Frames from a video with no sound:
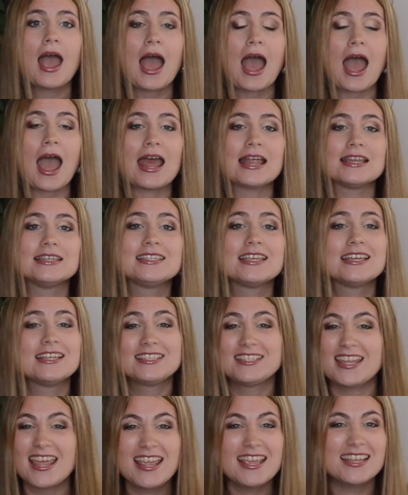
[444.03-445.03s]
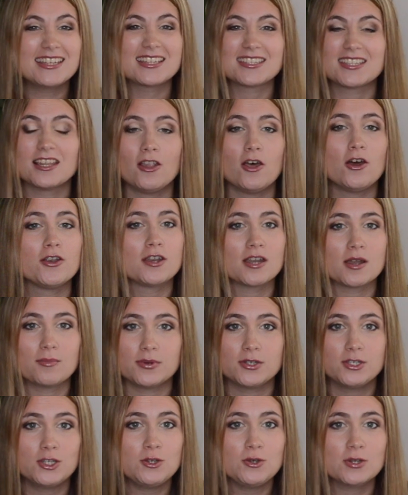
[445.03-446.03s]
And take it as a learning
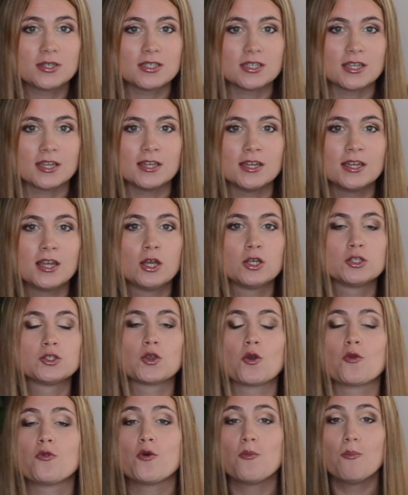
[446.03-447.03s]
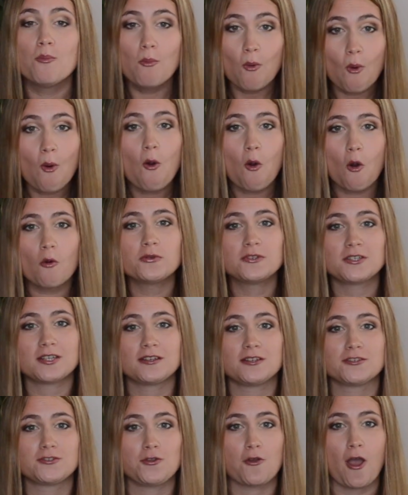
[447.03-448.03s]
opportunity. So the more
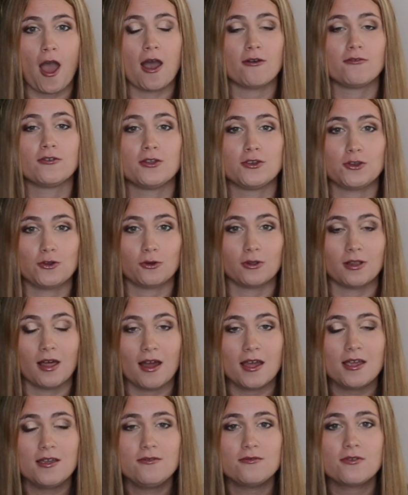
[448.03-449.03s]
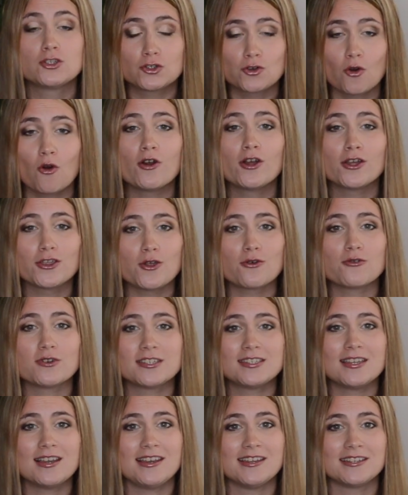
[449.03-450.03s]
obstacles you have in your life, stronger your
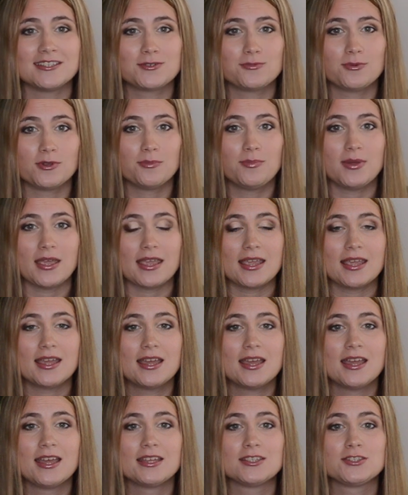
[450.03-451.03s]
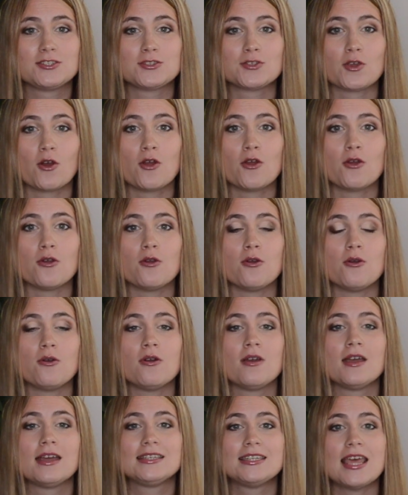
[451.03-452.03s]
resilience will be. So
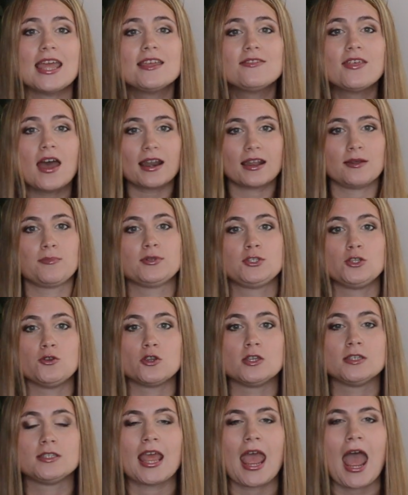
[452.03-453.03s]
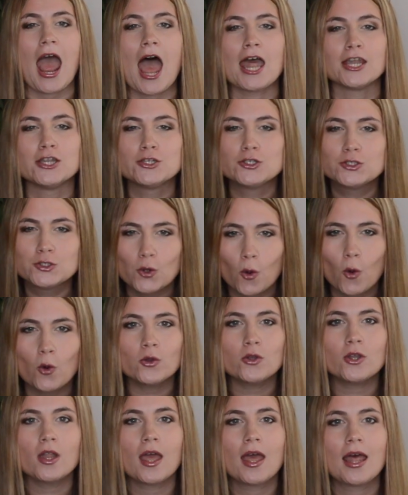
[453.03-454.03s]
take that opportunity and
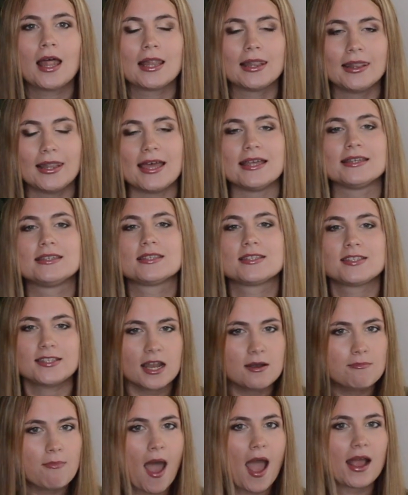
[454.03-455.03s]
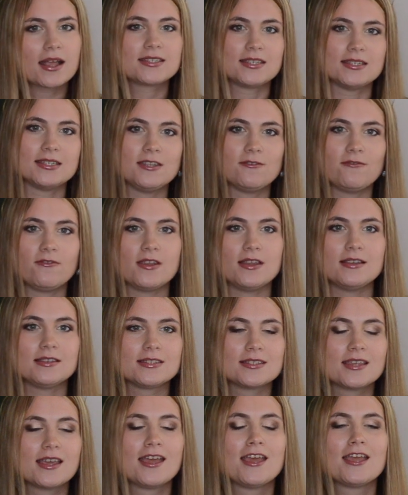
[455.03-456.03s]
don't let setbacks and
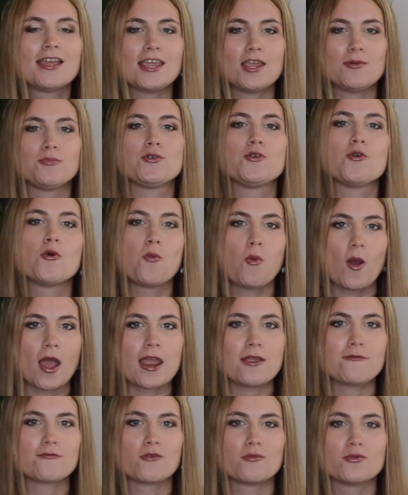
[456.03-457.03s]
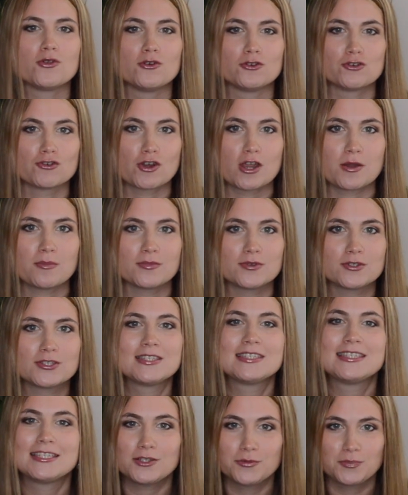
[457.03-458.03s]
defeats keep you away from your dream.
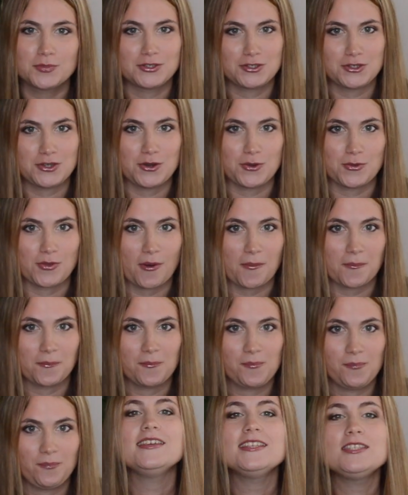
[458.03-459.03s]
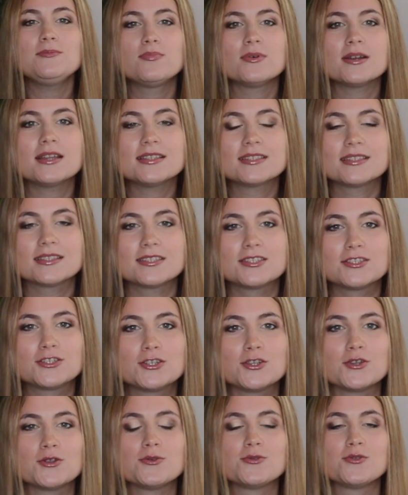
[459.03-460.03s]
Still pursue them. This brings us
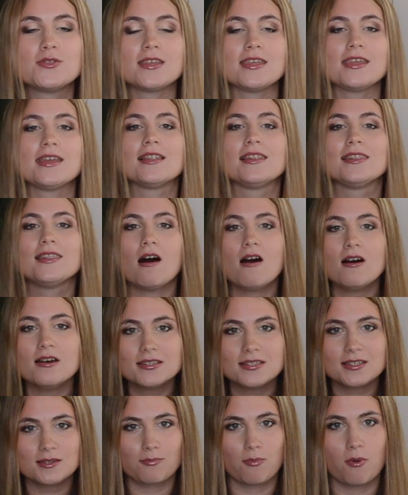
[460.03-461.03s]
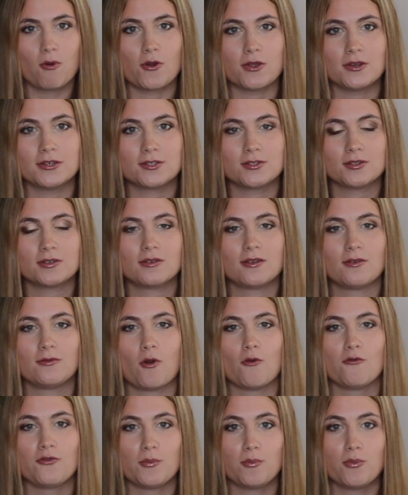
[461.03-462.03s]
to the last point
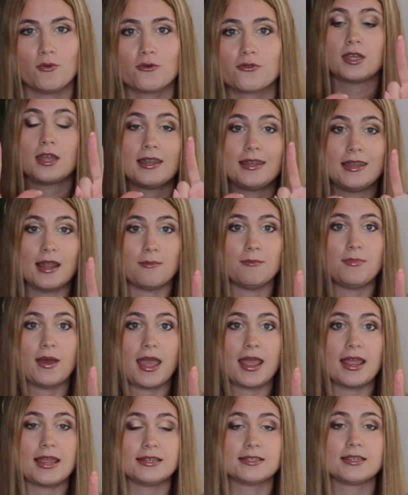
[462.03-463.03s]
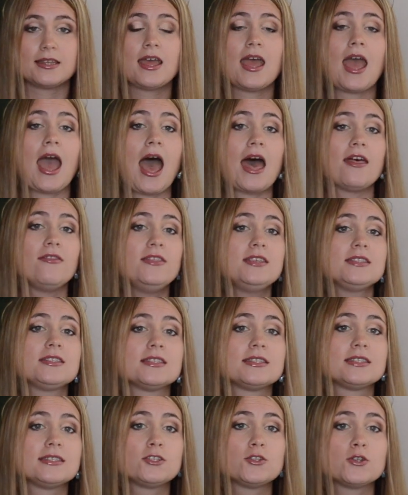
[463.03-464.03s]
of the book, number 8. And this
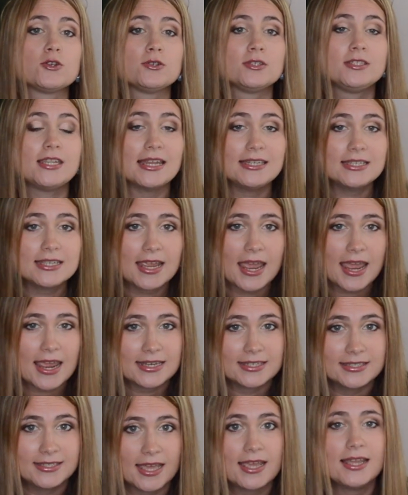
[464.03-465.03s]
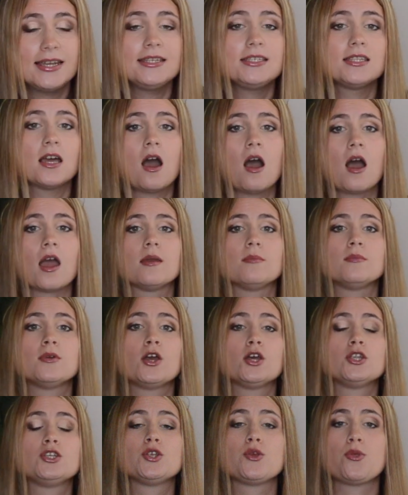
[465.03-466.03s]
is to dedicate daily time
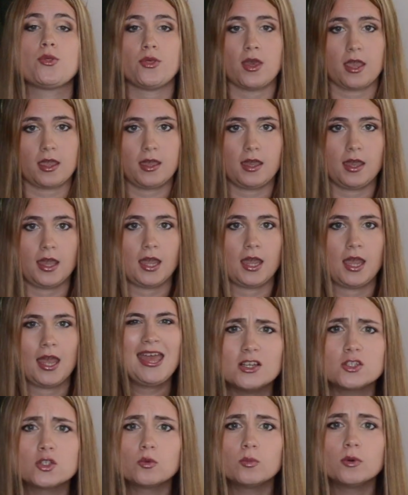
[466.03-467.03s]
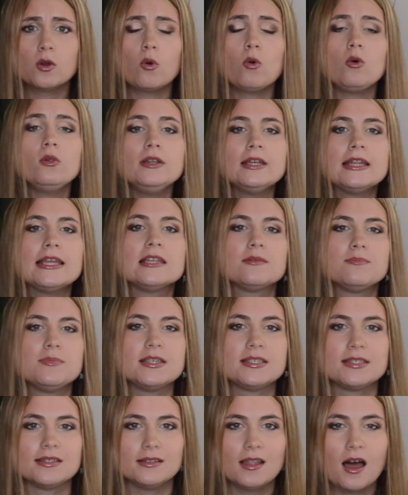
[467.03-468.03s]
to thinking. So we all lead
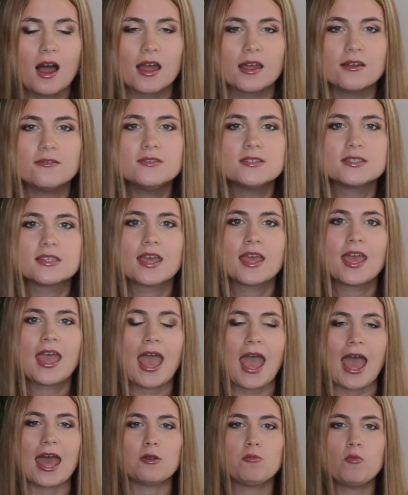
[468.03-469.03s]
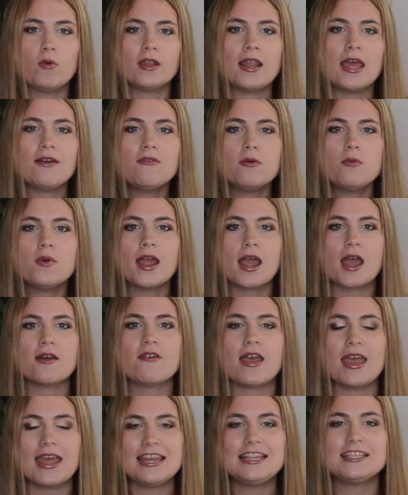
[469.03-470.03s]
busy lives. And whenever we
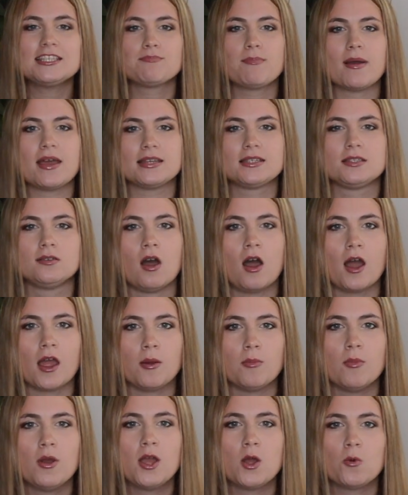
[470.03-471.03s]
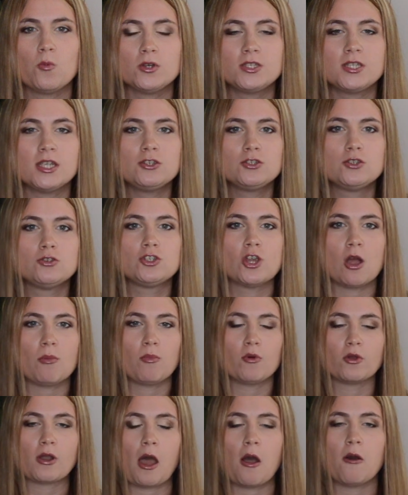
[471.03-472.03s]
have any spare time, we tend to
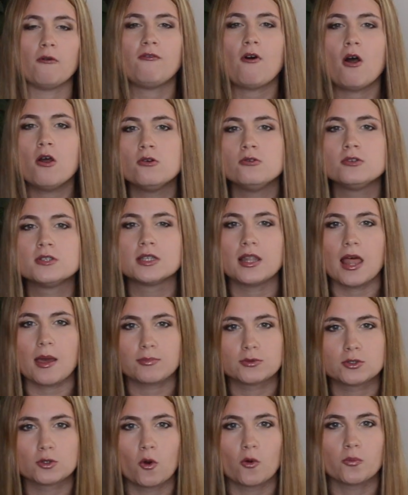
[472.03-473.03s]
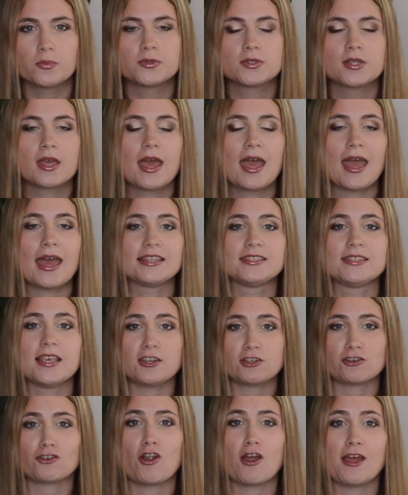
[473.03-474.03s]
jump on our phones, laptops,
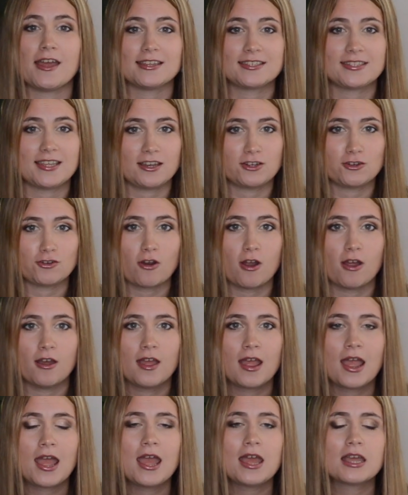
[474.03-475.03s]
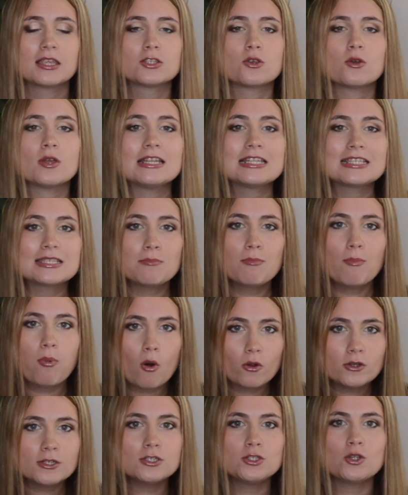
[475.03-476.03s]
etc., etc. So it's
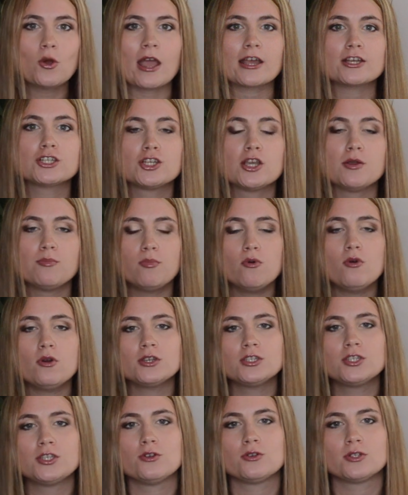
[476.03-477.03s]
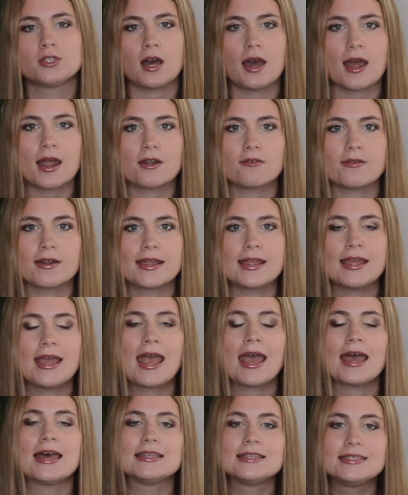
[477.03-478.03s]
important to actually book into your diary
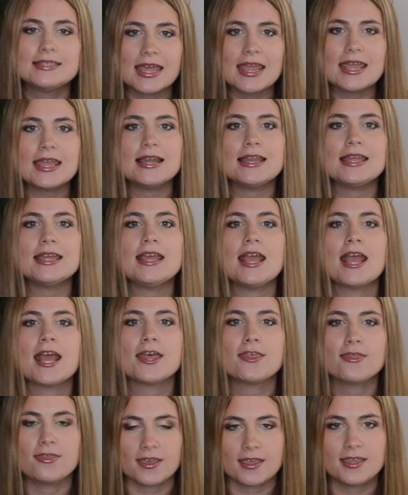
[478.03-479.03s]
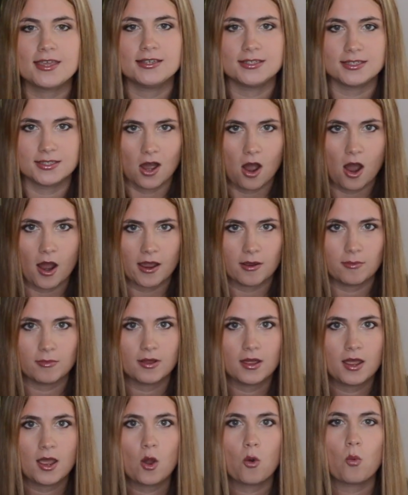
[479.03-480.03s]
a daily thinking time
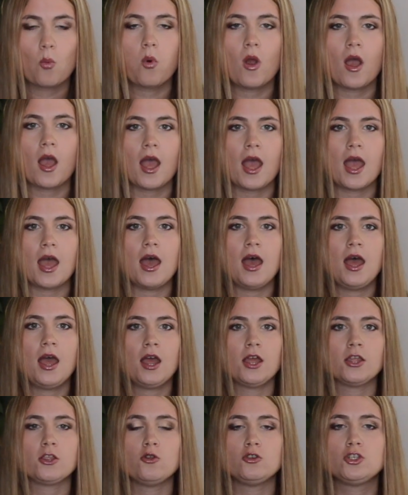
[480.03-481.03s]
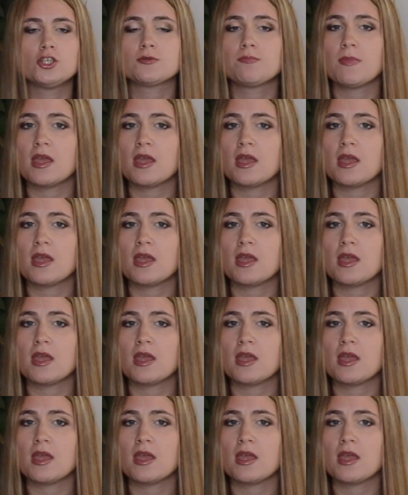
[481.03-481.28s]
where you just